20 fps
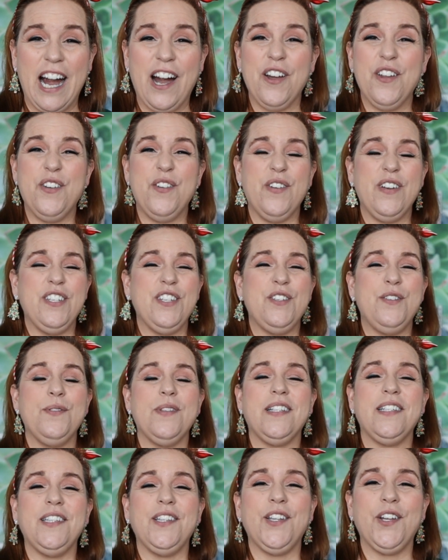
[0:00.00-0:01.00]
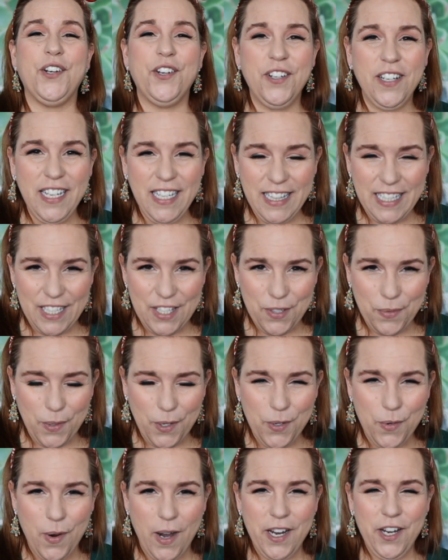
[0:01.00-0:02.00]
Are you going to do the learning that's
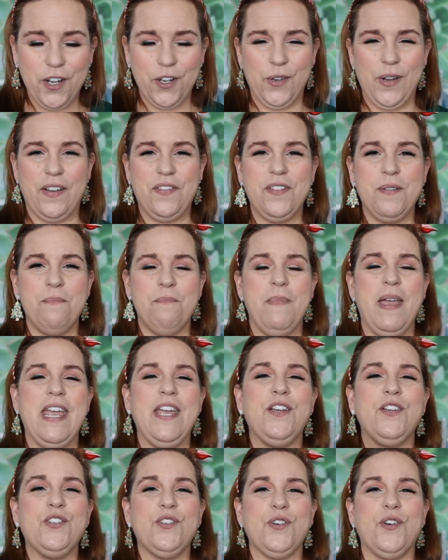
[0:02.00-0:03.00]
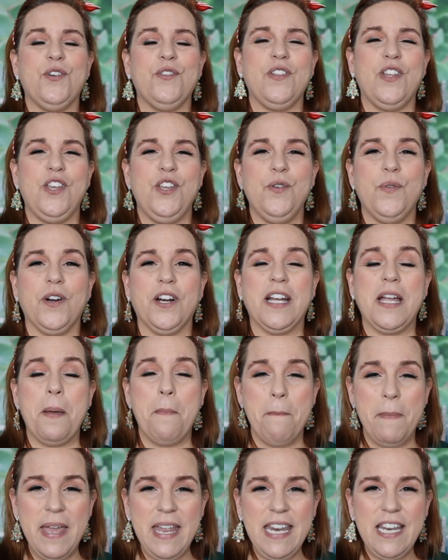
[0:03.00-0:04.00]
required? You have to make sure that you are
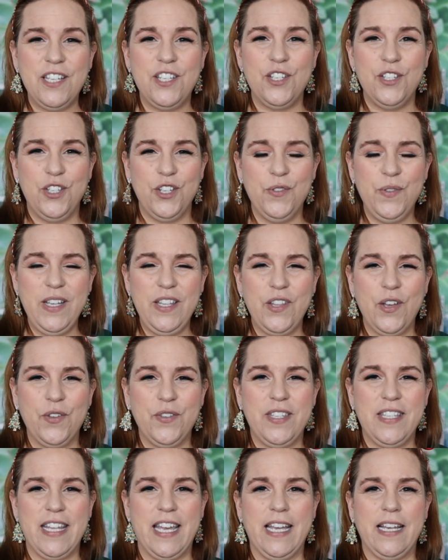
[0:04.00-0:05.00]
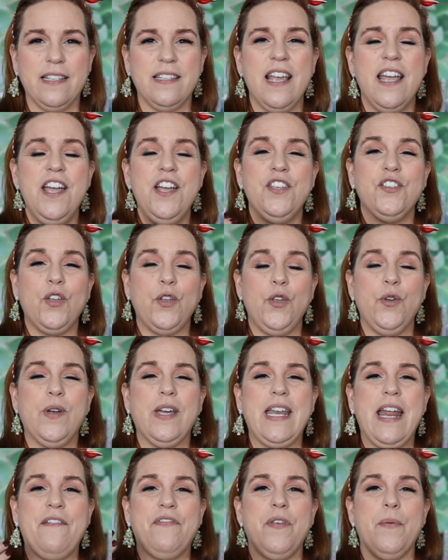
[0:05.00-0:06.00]
committed to doing those things so you
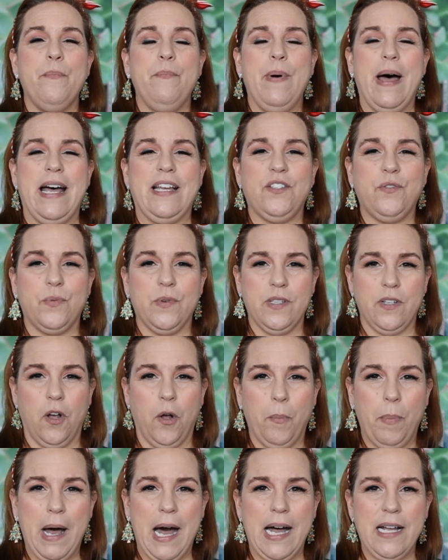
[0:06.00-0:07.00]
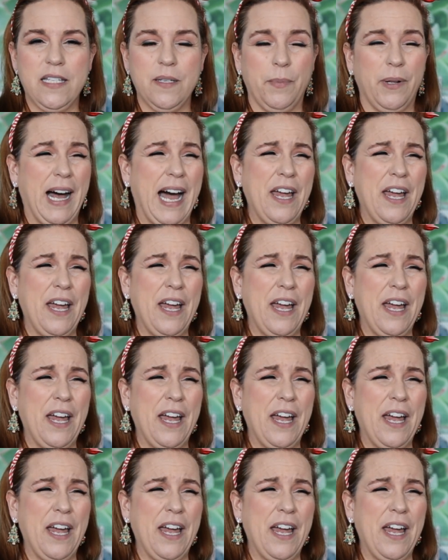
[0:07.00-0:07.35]
can have the best result possible.